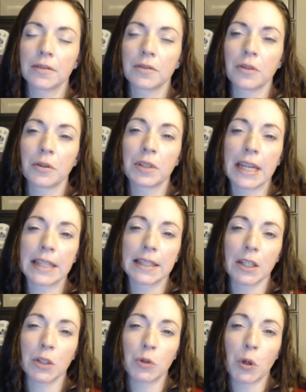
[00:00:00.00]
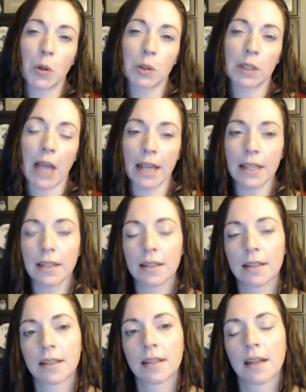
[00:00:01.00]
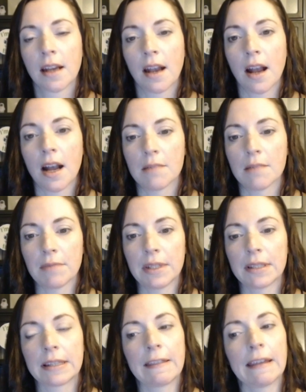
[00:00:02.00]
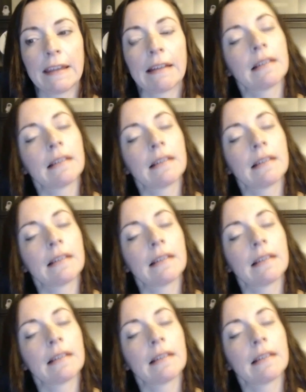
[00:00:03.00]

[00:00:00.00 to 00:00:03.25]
those things that you don't like, is to think a